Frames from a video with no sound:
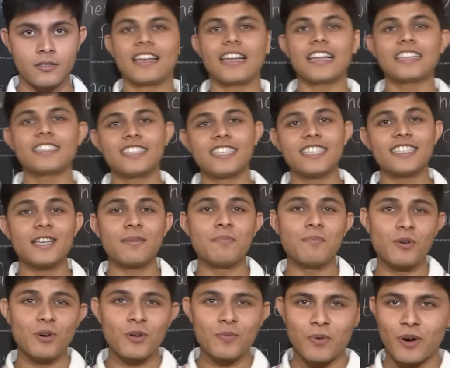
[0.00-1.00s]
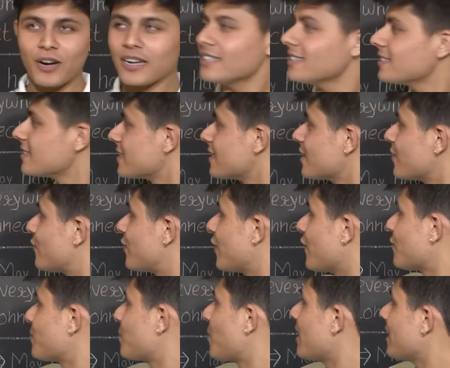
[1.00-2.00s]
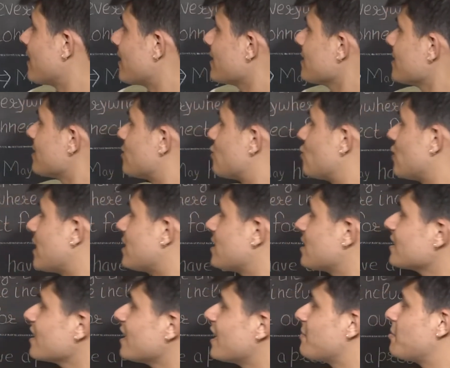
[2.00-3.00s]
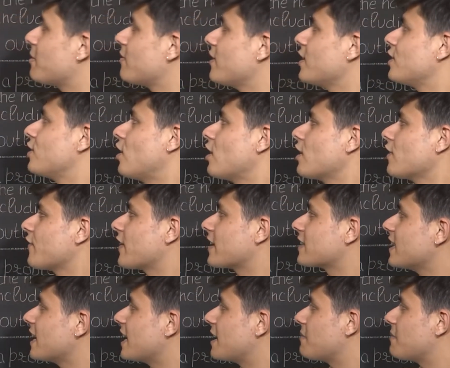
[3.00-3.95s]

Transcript: Let's see some more points. Fifth point is, changing the label will not affect the